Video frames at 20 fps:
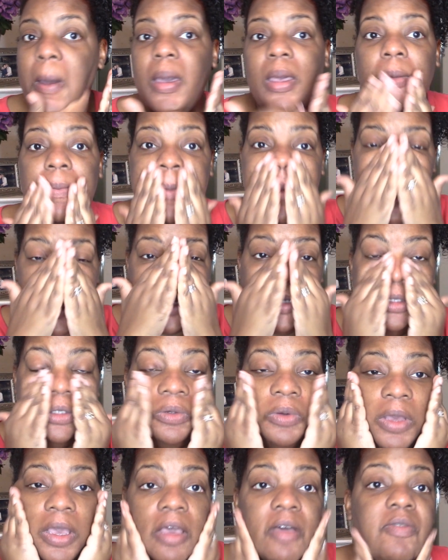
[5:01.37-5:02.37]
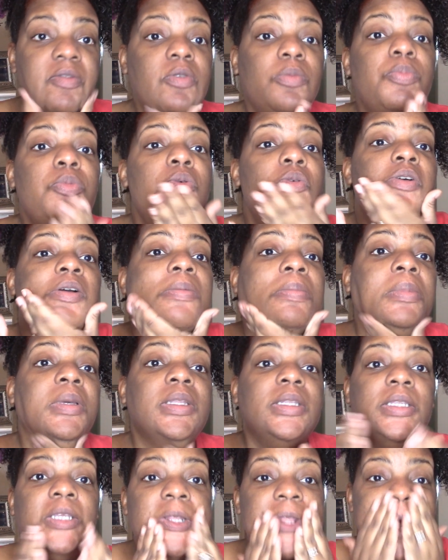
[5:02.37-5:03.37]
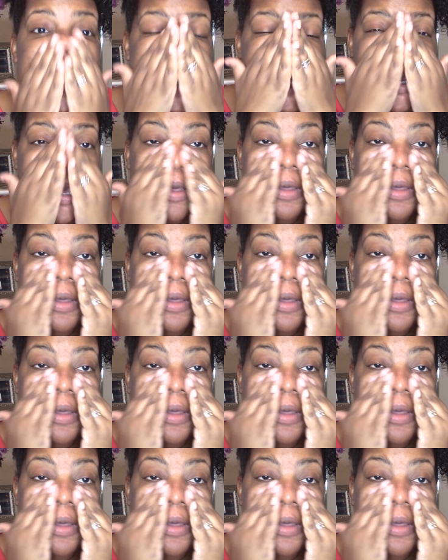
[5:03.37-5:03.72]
But I do have an appointment today.